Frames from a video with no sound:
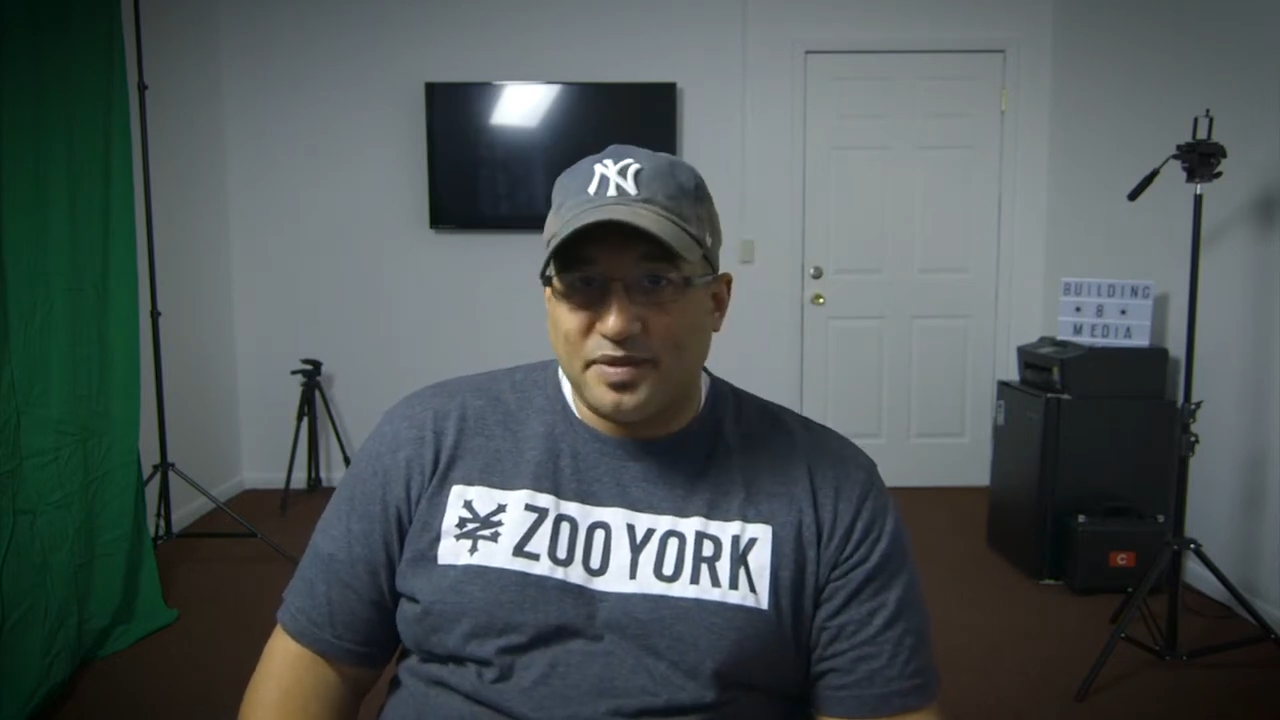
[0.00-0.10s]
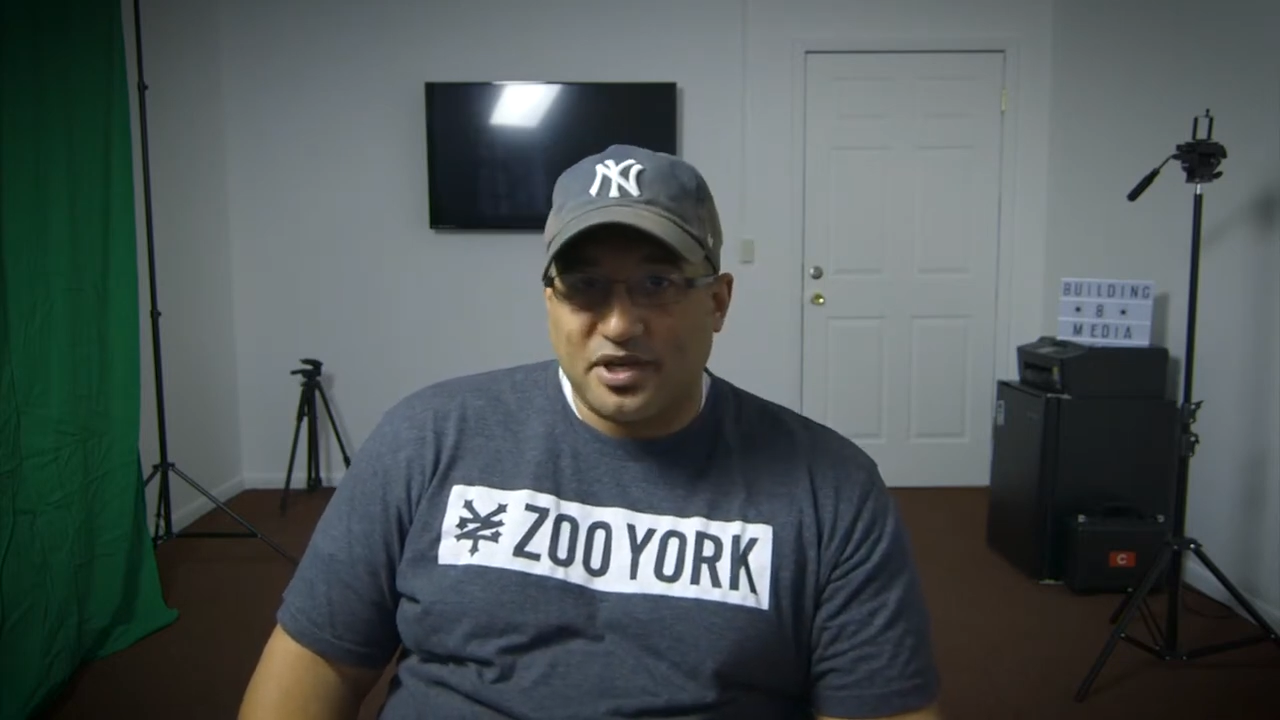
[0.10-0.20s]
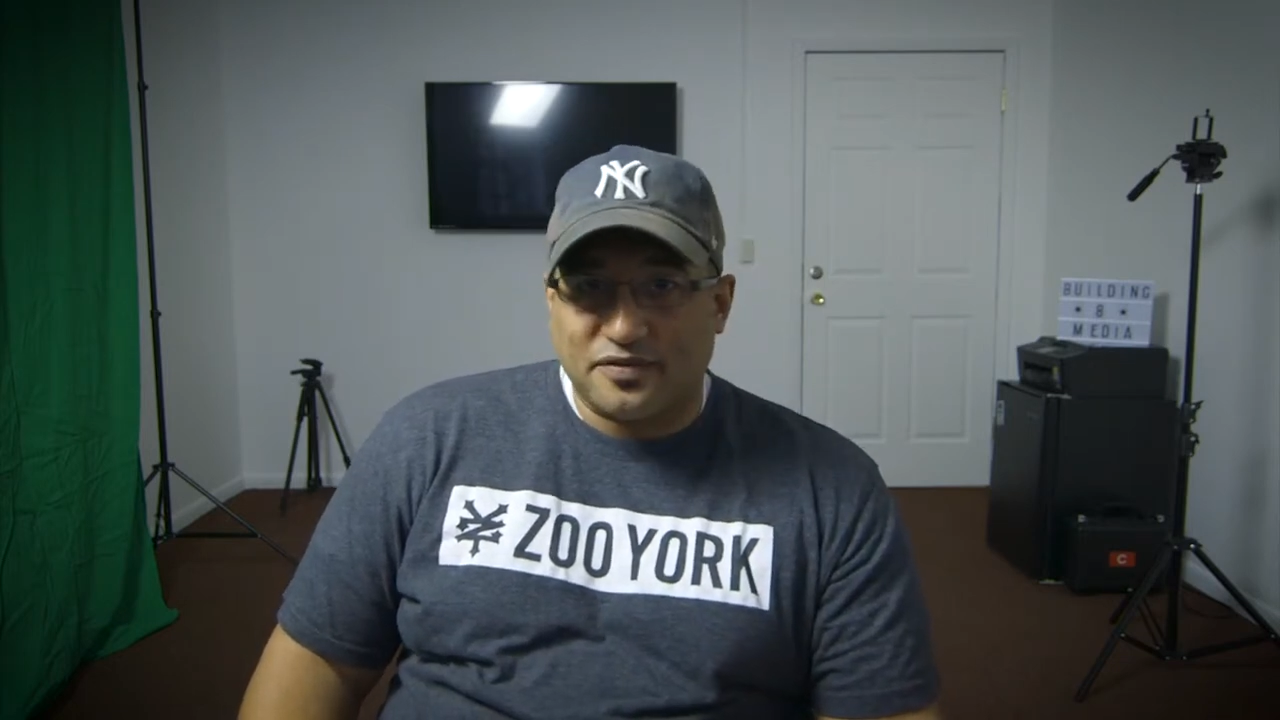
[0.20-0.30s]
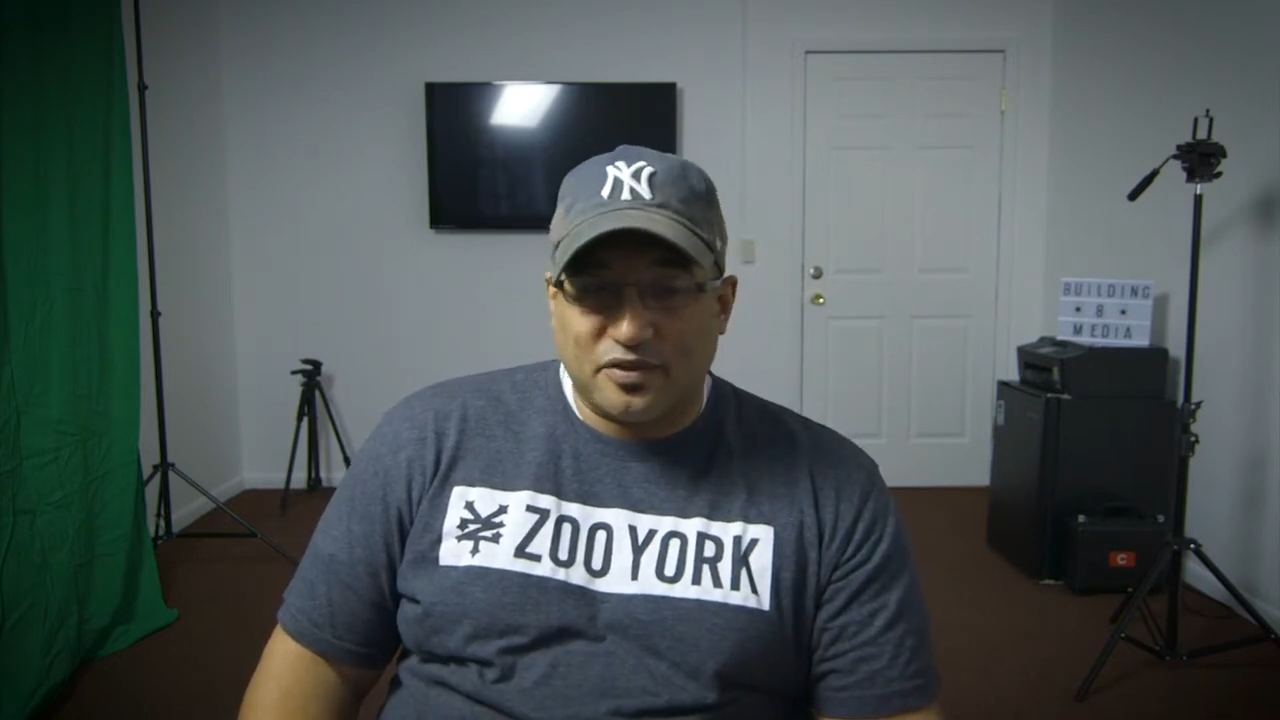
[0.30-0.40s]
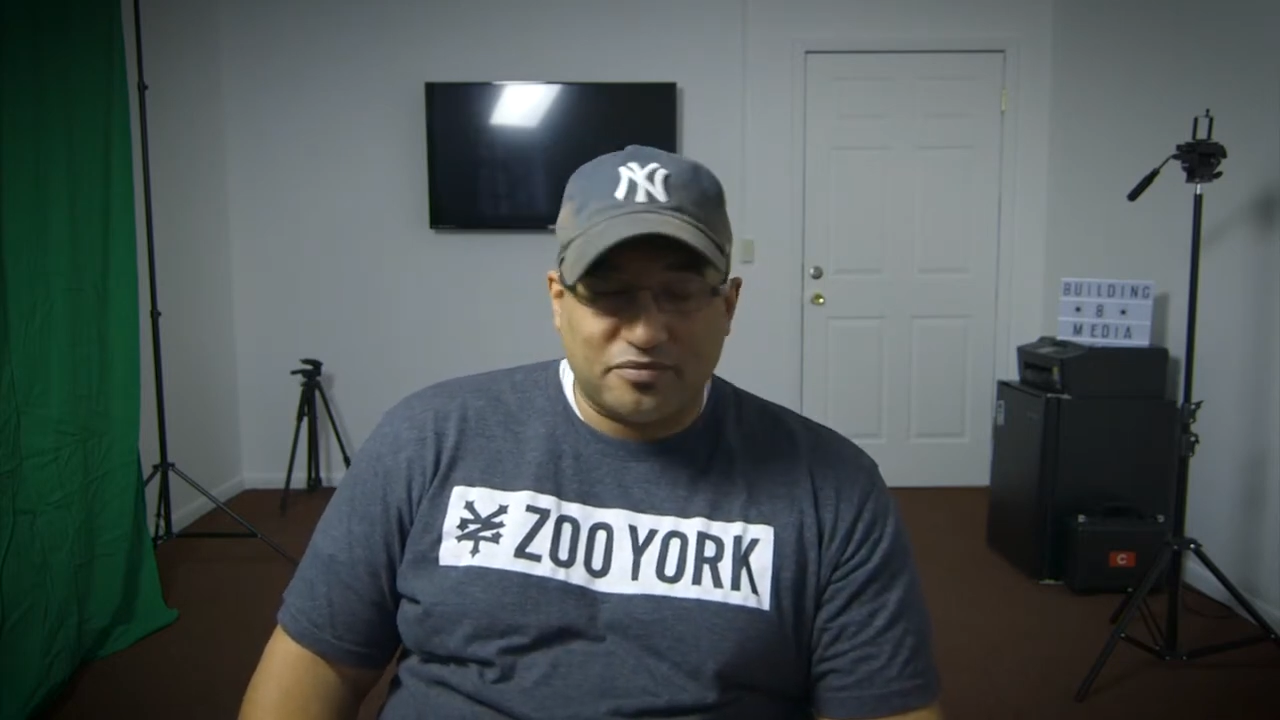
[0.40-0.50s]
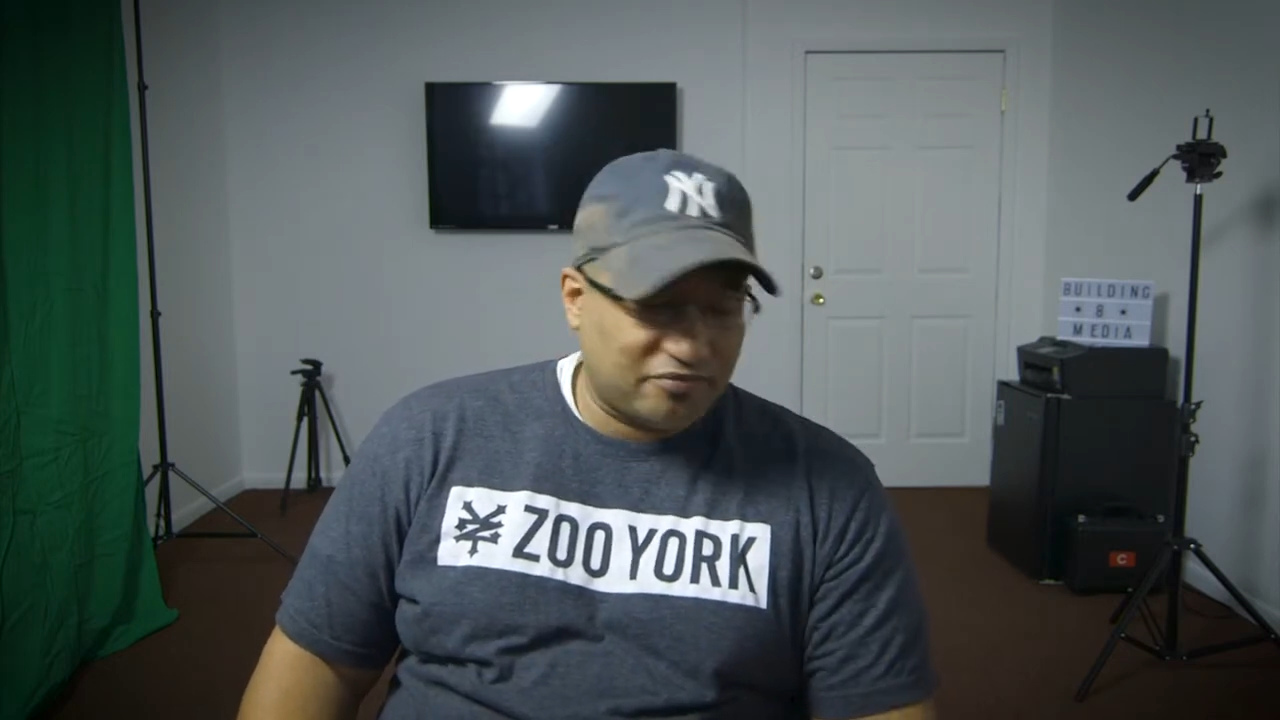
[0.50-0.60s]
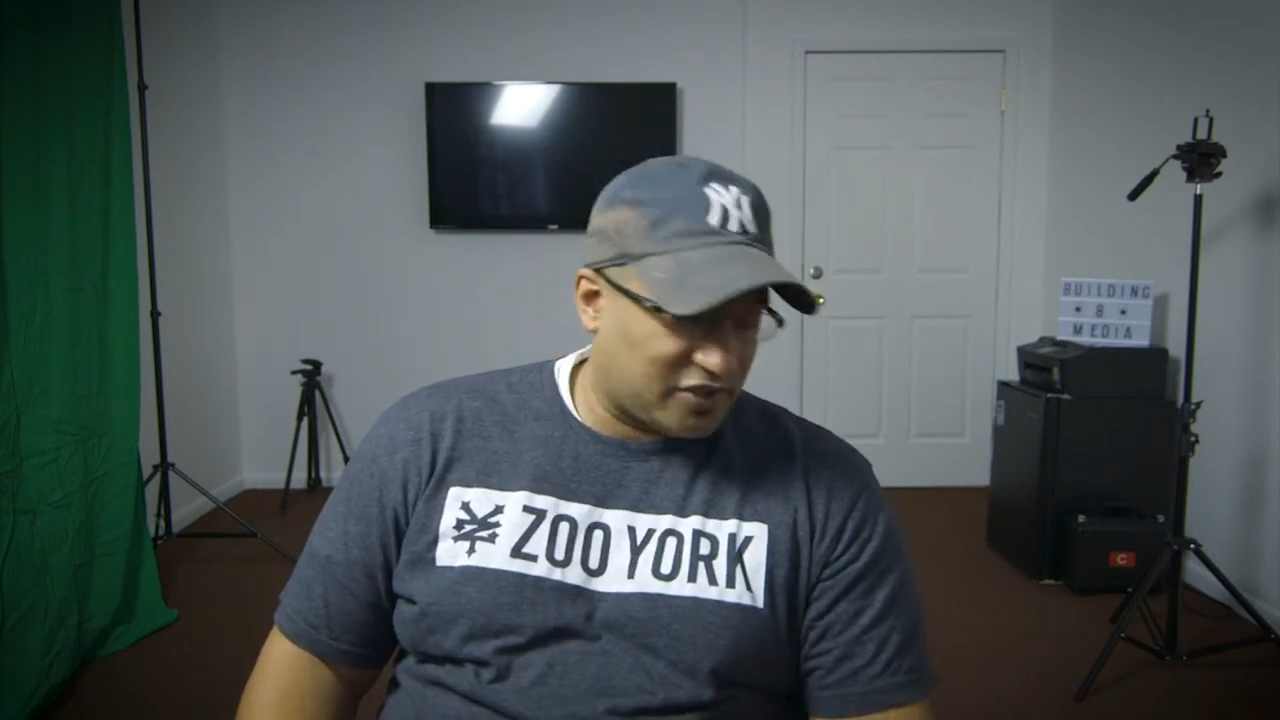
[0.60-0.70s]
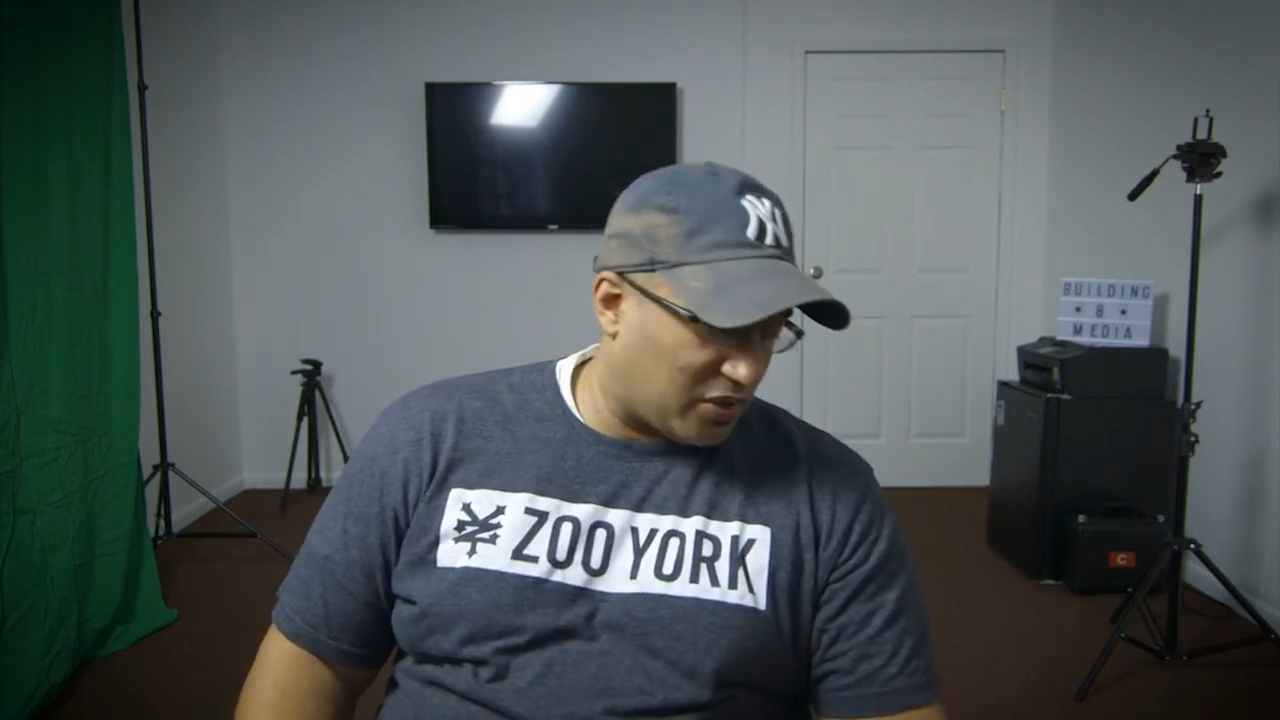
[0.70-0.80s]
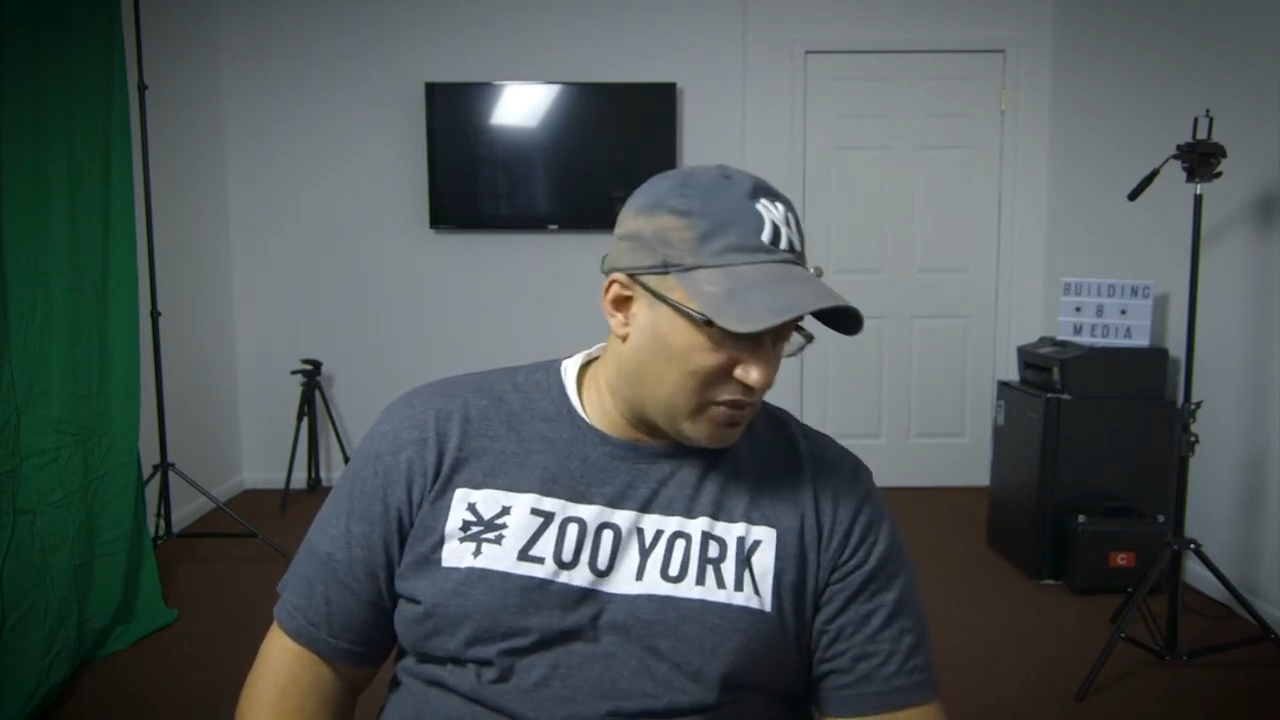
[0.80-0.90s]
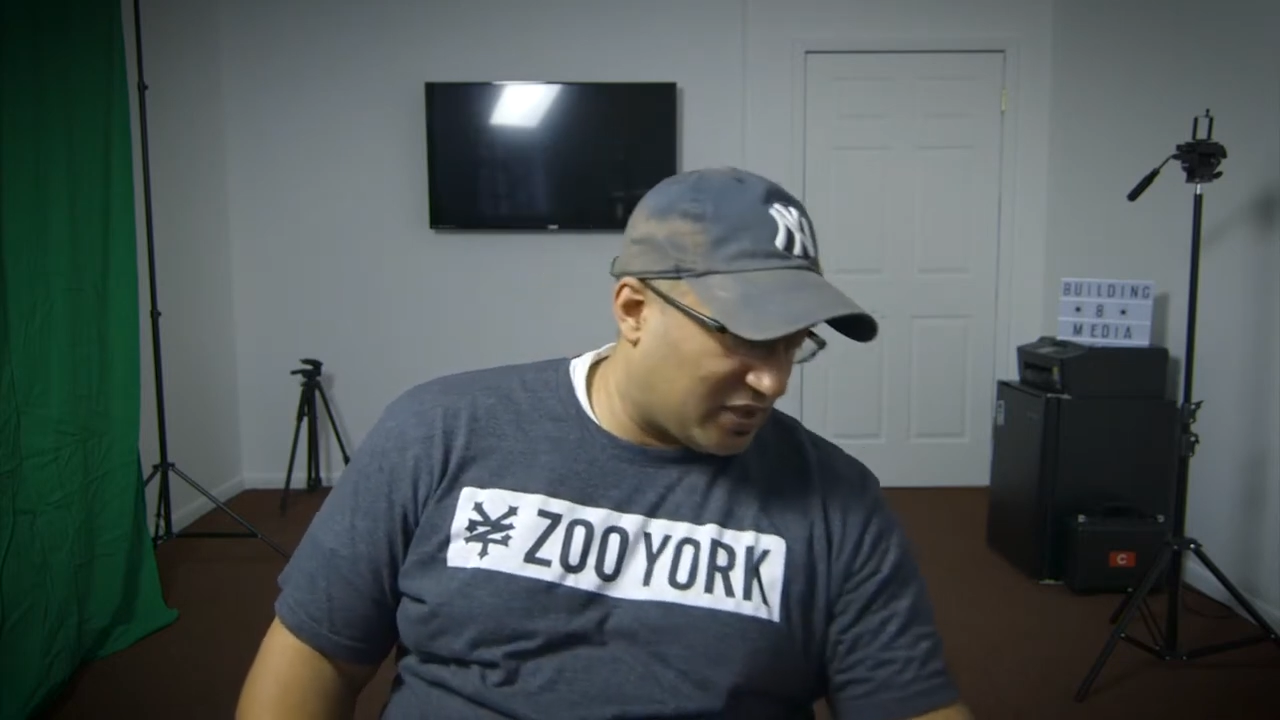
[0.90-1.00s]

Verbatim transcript: microphone. So